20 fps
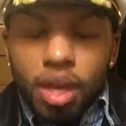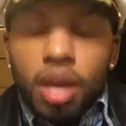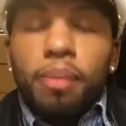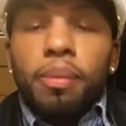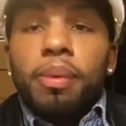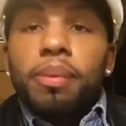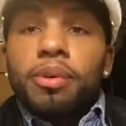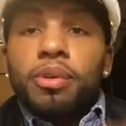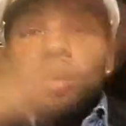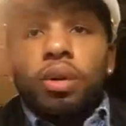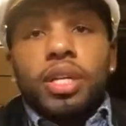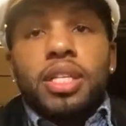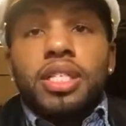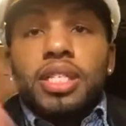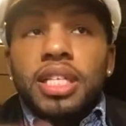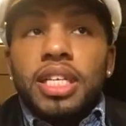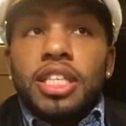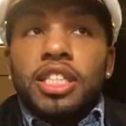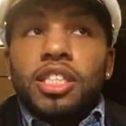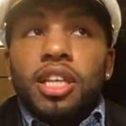we were going to
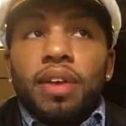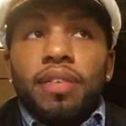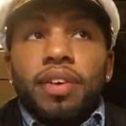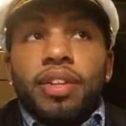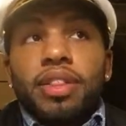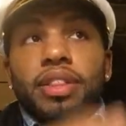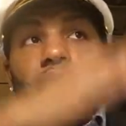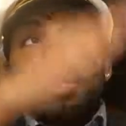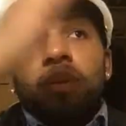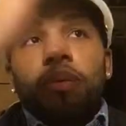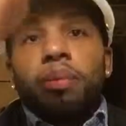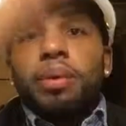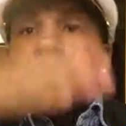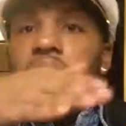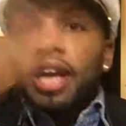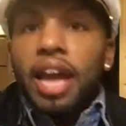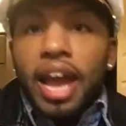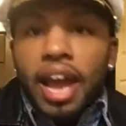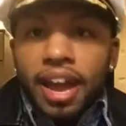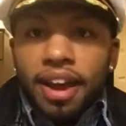see each other the week
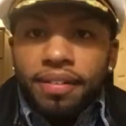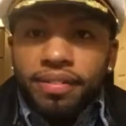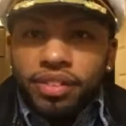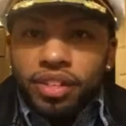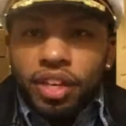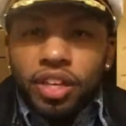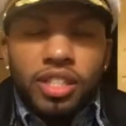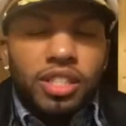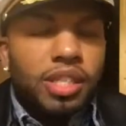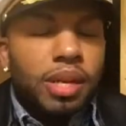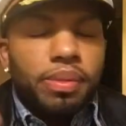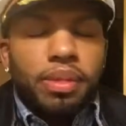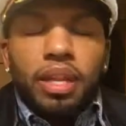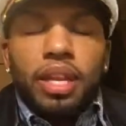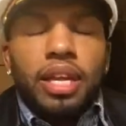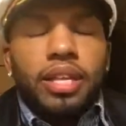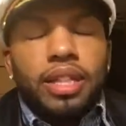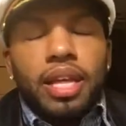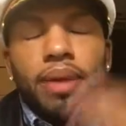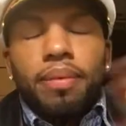after or something
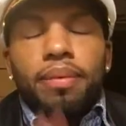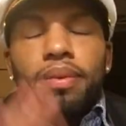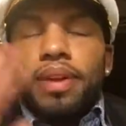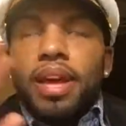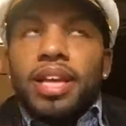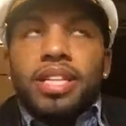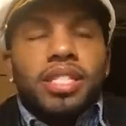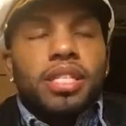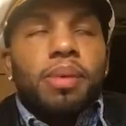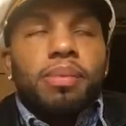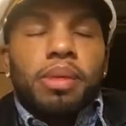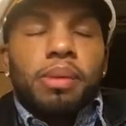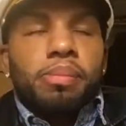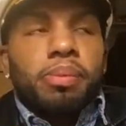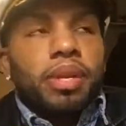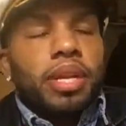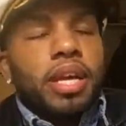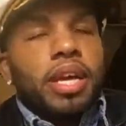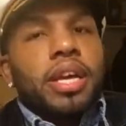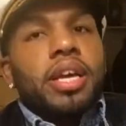like that. We had something
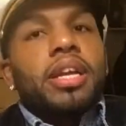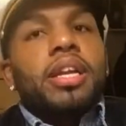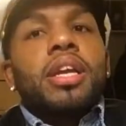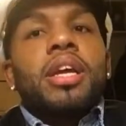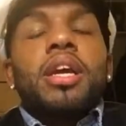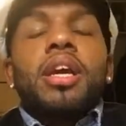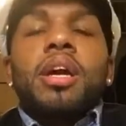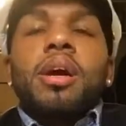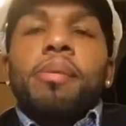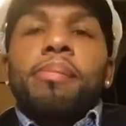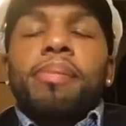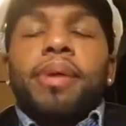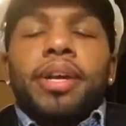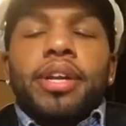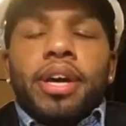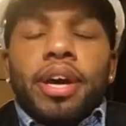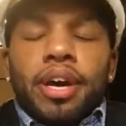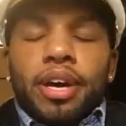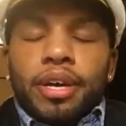planned. But,